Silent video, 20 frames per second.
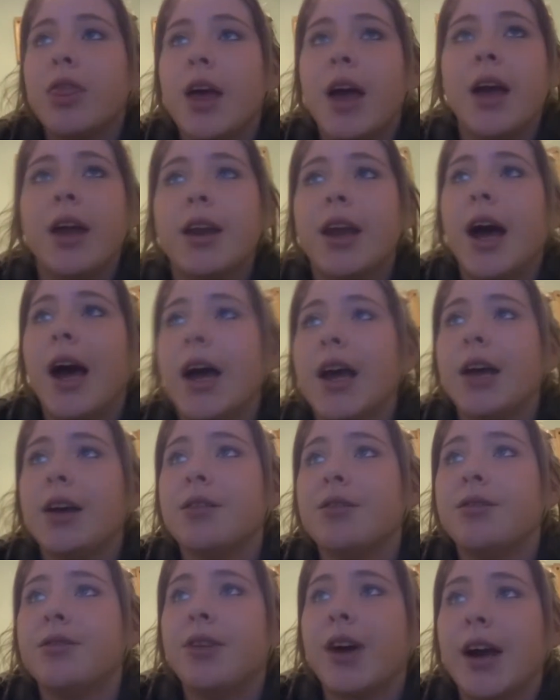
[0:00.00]
then I
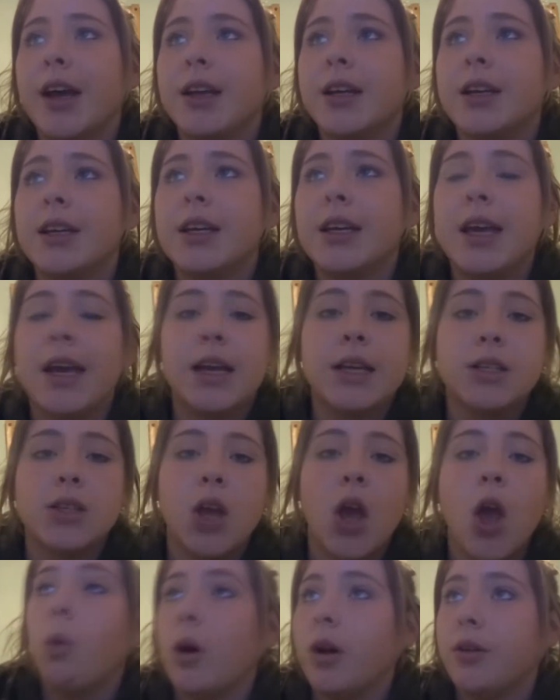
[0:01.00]
have finally
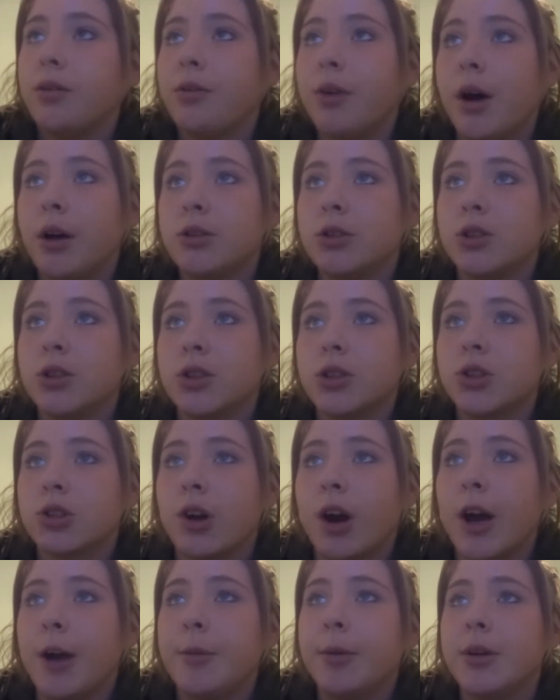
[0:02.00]
hit 1000
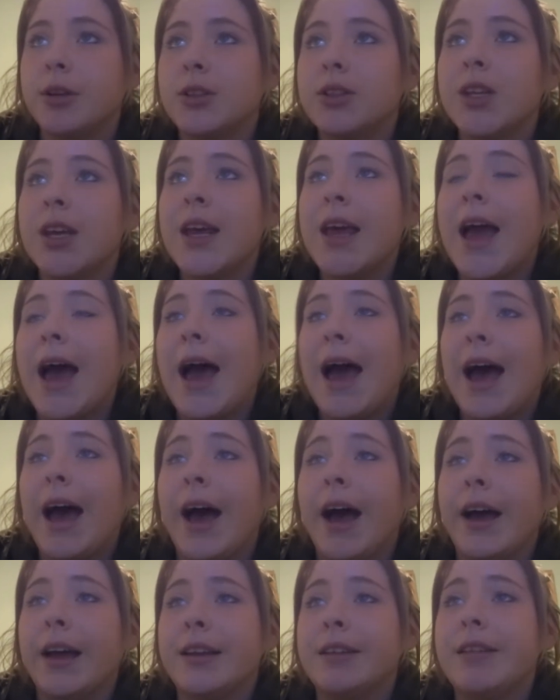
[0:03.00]
subscribers
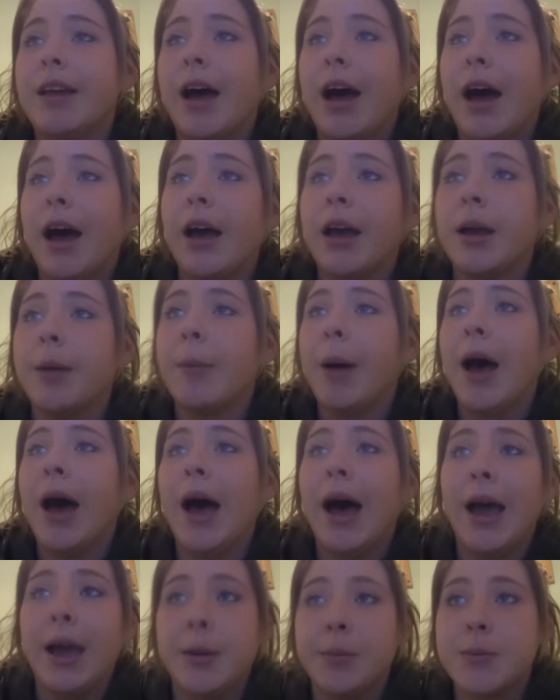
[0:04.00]
and I am
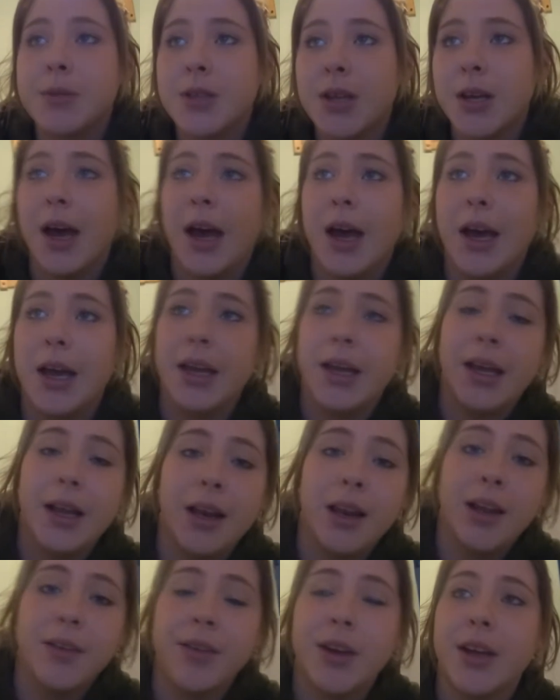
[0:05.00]
hyped.
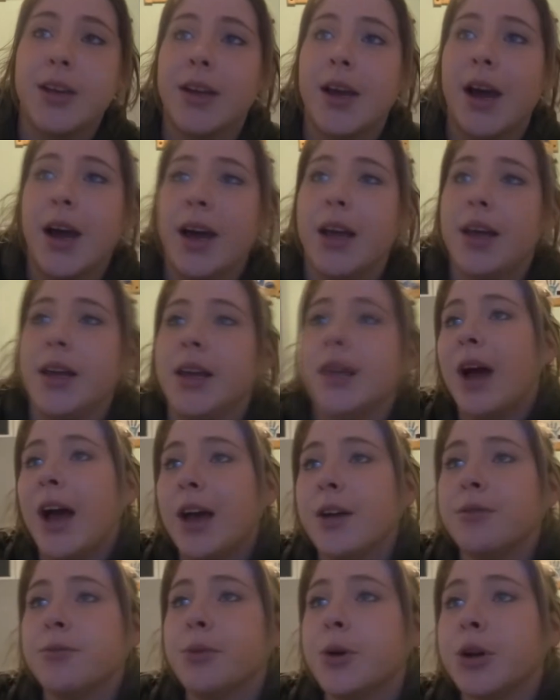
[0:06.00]
I love it. I,
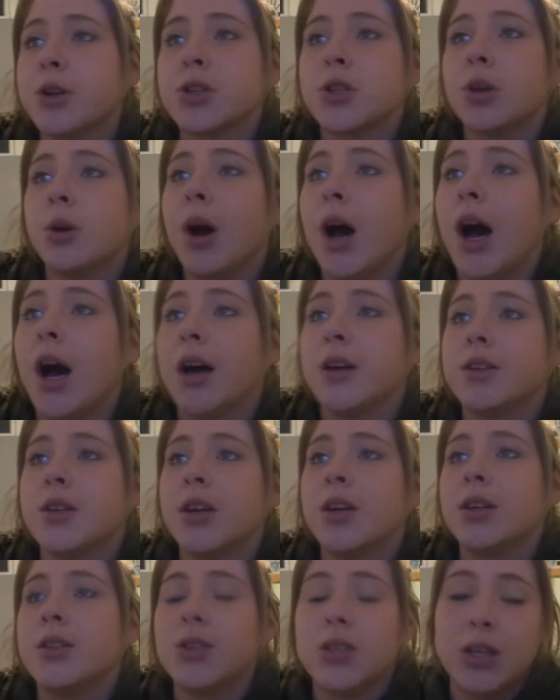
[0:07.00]
I worked so
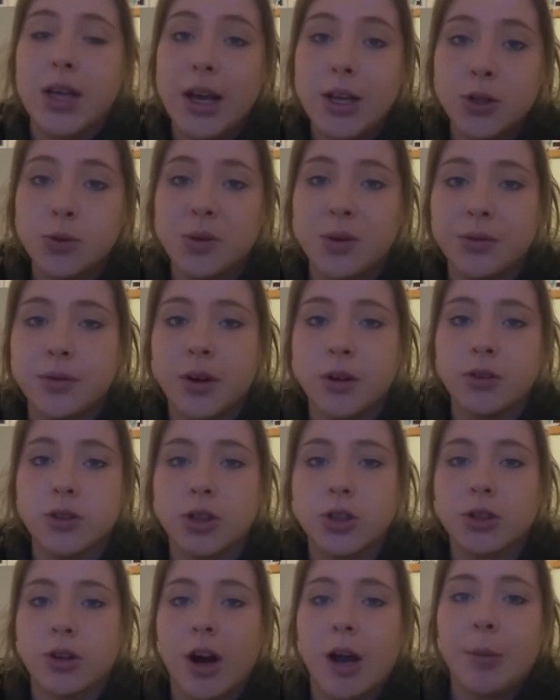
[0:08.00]
hard to get to
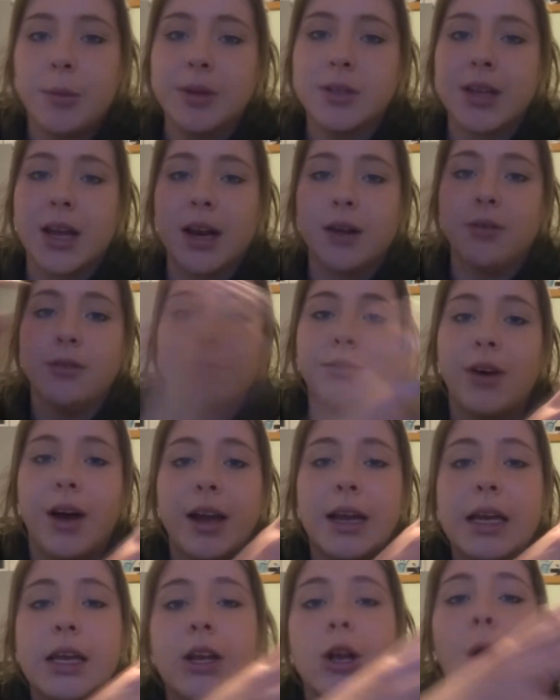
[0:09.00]
1000 subscribers and I've
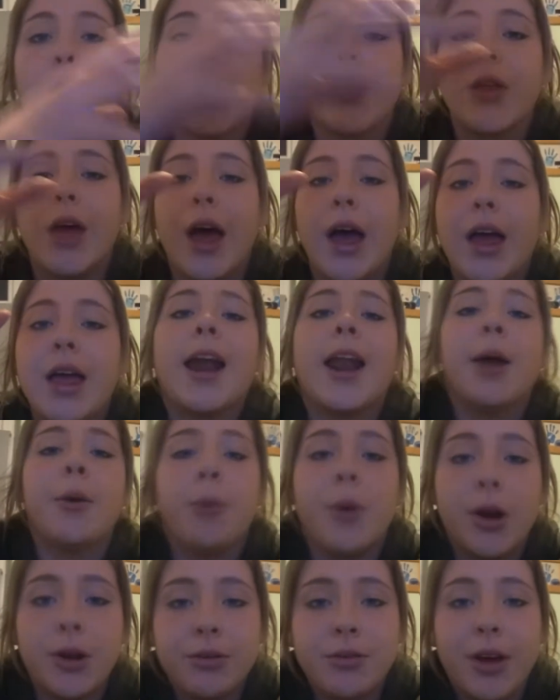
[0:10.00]
finally got there and
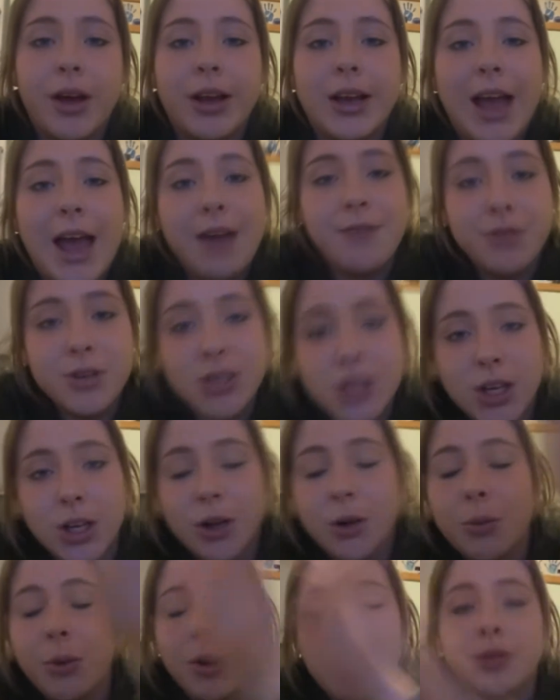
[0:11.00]
I want to thank every
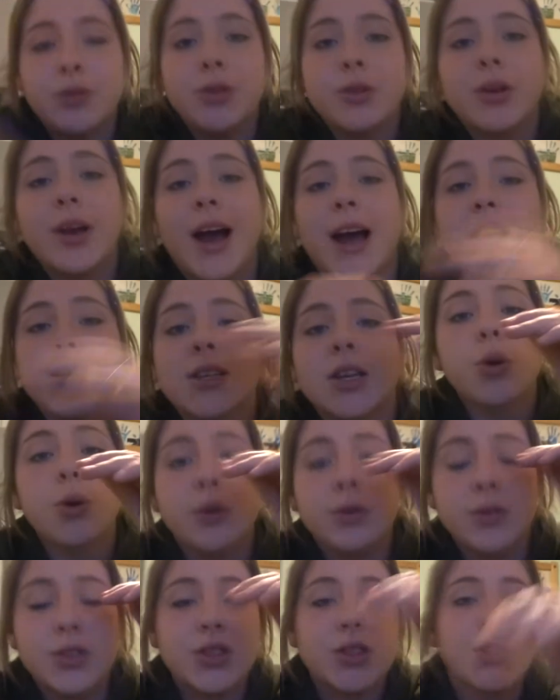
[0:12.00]
single one of you guys
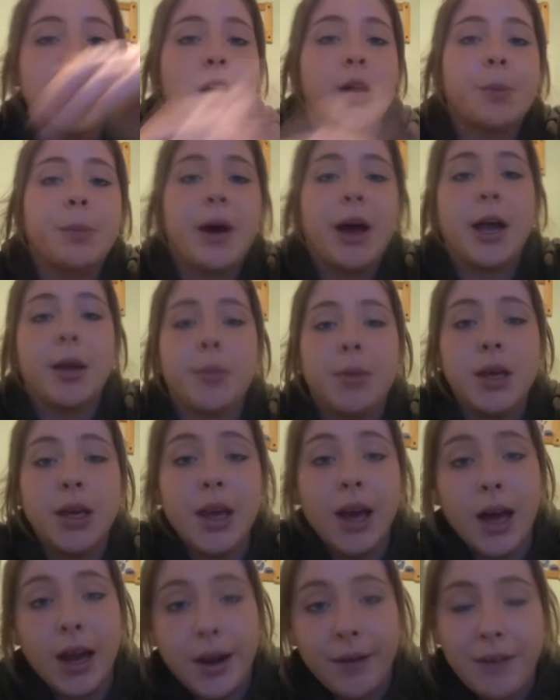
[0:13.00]
who have stuck by
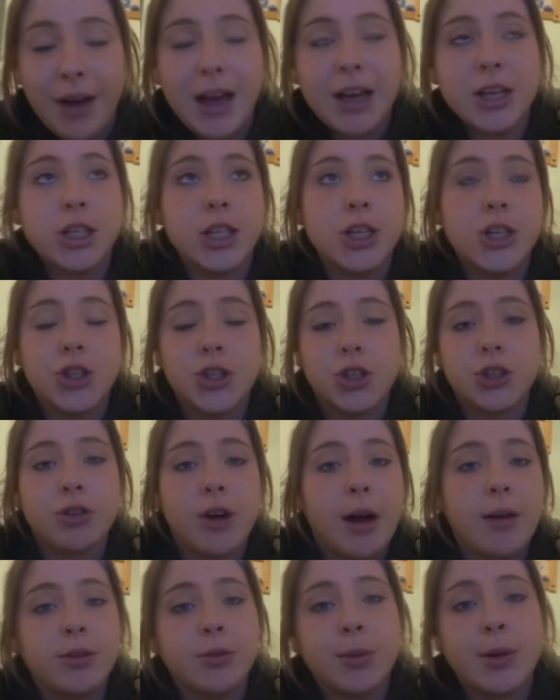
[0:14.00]
me and have actually
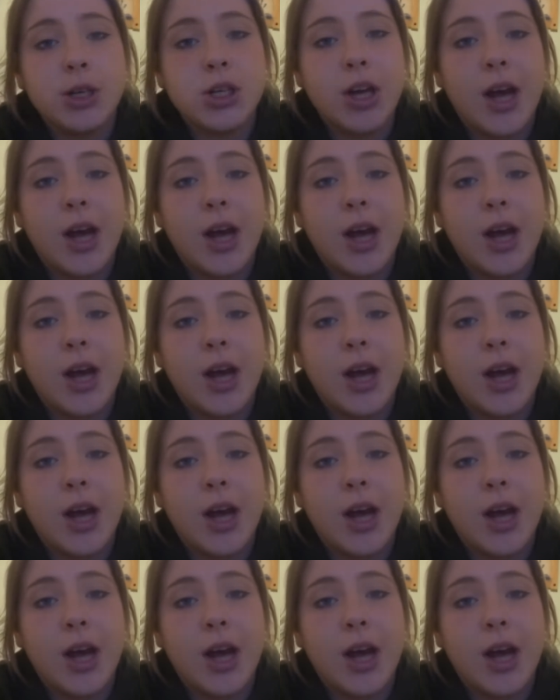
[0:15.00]
subscribed to my